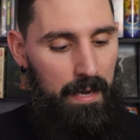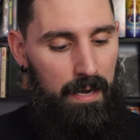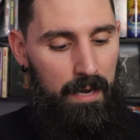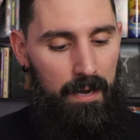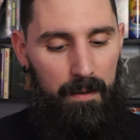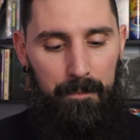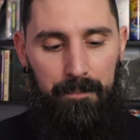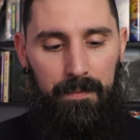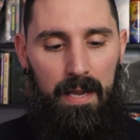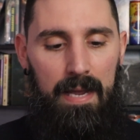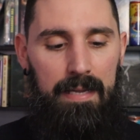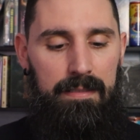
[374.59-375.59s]

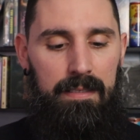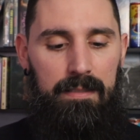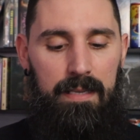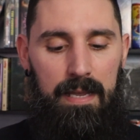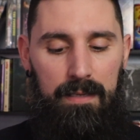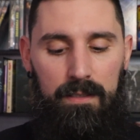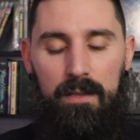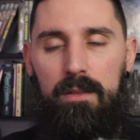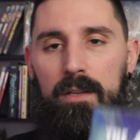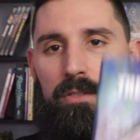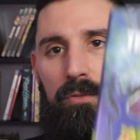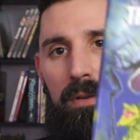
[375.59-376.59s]
I did get
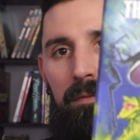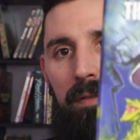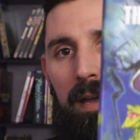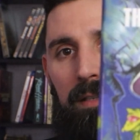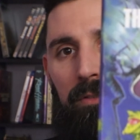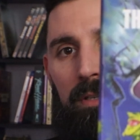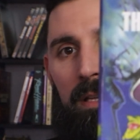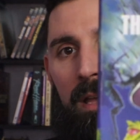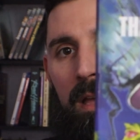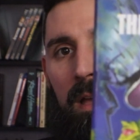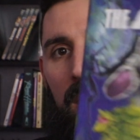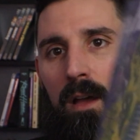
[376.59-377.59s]
the Scream Factory
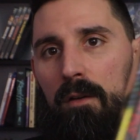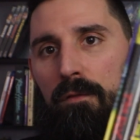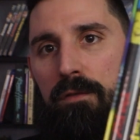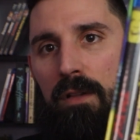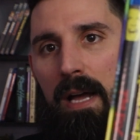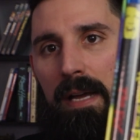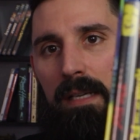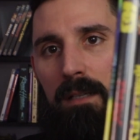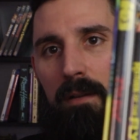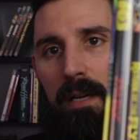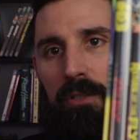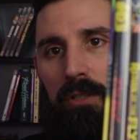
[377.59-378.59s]
Fly
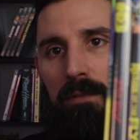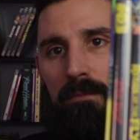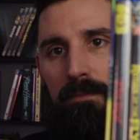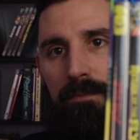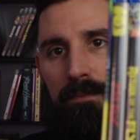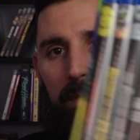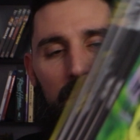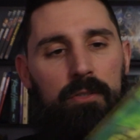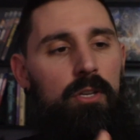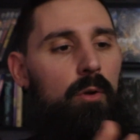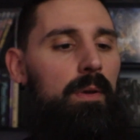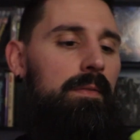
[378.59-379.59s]
collection.
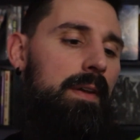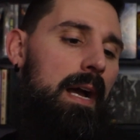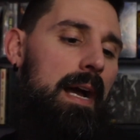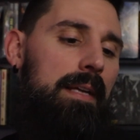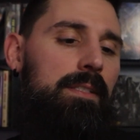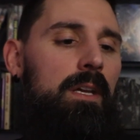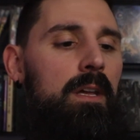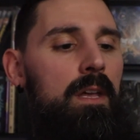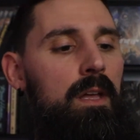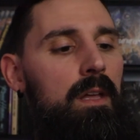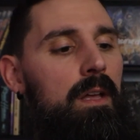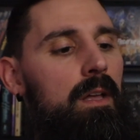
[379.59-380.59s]
So we've got
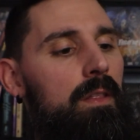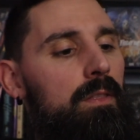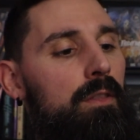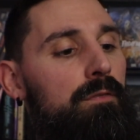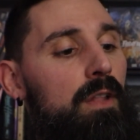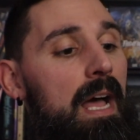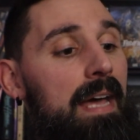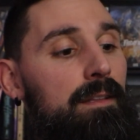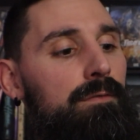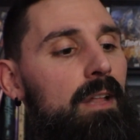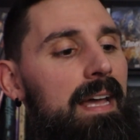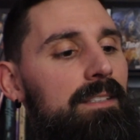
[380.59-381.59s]
The
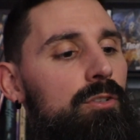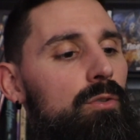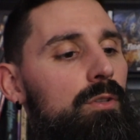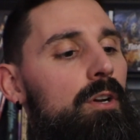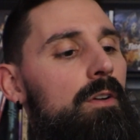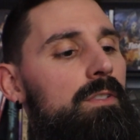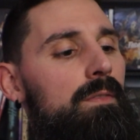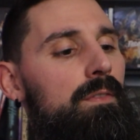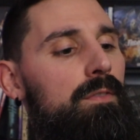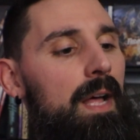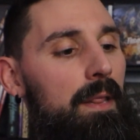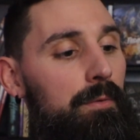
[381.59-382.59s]
Fly 2, The Curse of the
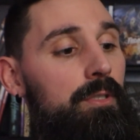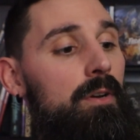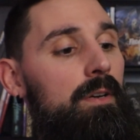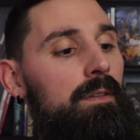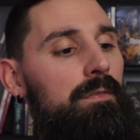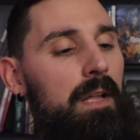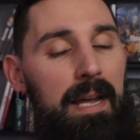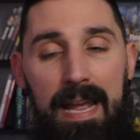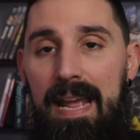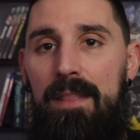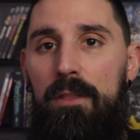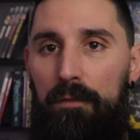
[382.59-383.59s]
Fly, The Return of the Fly,
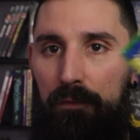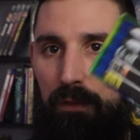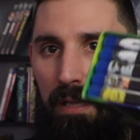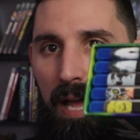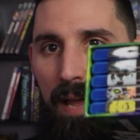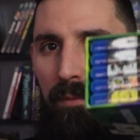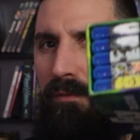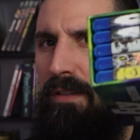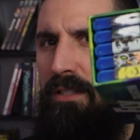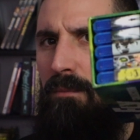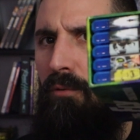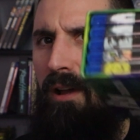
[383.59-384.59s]
and The Fly with
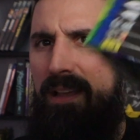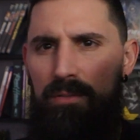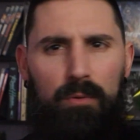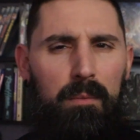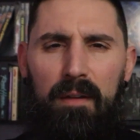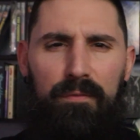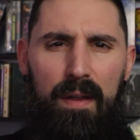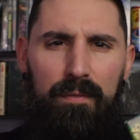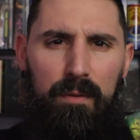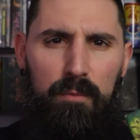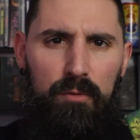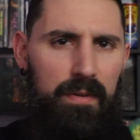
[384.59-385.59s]
Vincent Price, one of my
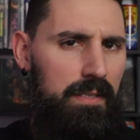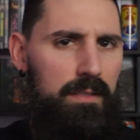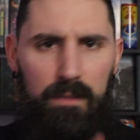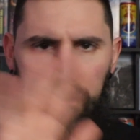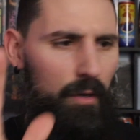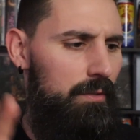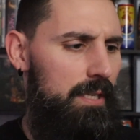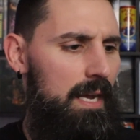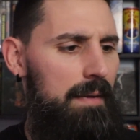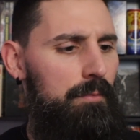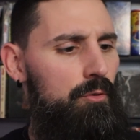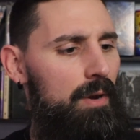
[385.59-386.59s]
favorite movies of all
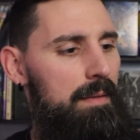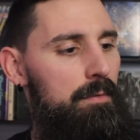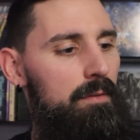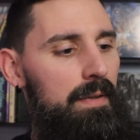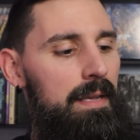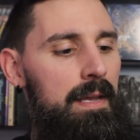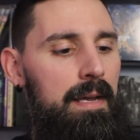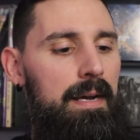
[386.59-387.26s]
time. Great movie.